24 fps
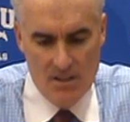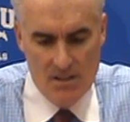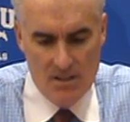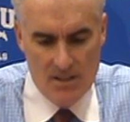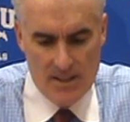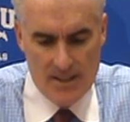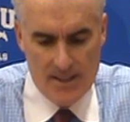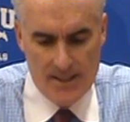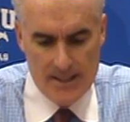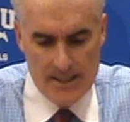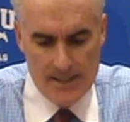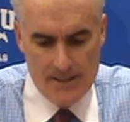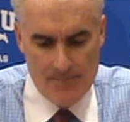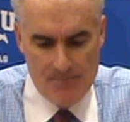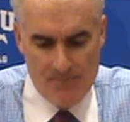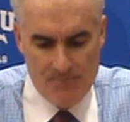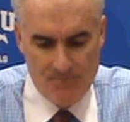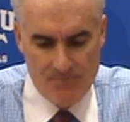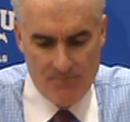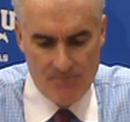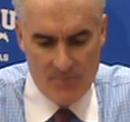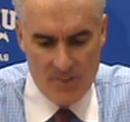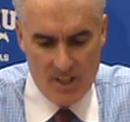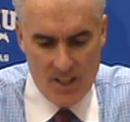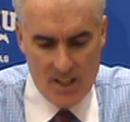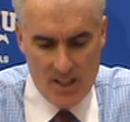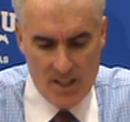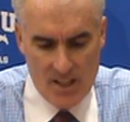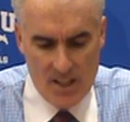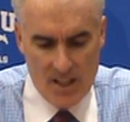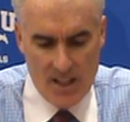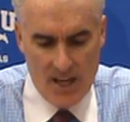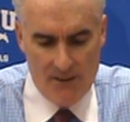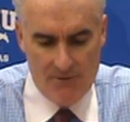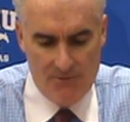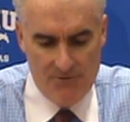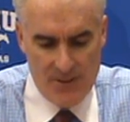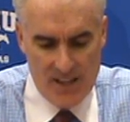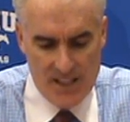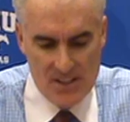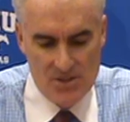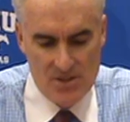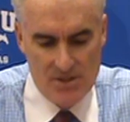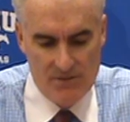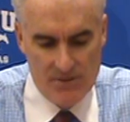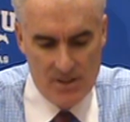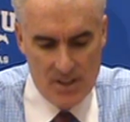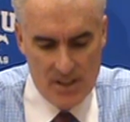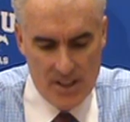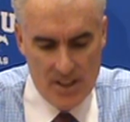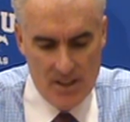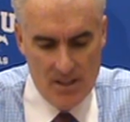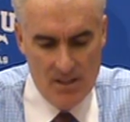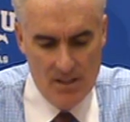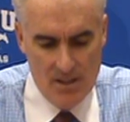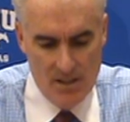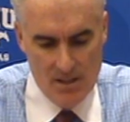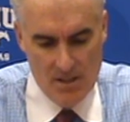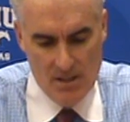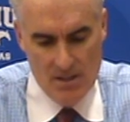And then offensively,